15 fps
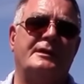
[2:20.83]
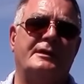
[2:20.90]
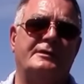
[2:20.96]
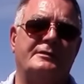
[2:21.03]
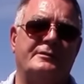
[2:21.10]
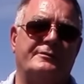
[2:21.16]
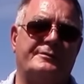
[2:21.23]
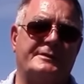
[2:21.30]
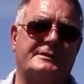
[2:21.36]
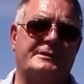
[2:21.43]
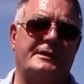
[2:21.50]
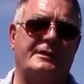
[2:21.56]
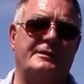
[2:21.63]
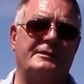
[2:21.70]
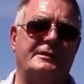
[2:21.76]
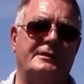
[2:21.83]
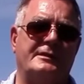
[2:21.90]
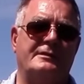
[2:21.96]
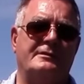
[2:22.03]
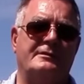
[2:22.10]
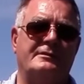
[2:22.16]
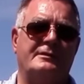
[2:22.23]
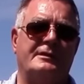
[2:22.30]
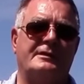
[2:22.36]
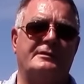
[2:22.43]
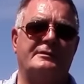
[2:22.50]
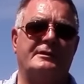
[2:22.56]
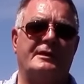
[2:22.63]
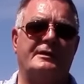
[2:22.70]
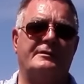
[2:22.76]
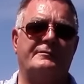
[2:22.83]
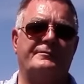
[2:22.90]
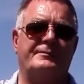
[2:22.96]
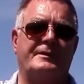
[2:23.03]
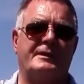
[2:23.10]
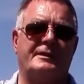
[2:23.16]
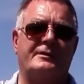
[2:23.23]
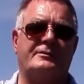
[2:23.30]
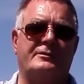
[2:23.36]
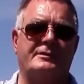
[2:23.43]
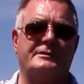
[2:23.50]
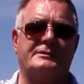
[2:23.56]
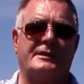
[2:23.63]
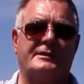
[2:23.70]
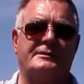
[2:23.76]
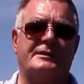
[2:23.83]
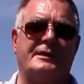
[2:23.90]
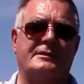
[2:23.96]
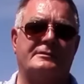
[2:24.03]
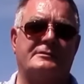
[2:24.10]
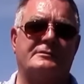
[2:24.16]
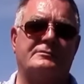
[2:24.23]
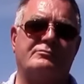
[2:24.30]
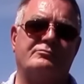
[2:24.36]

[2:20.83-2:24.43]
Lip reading: and your facility, and of course that takes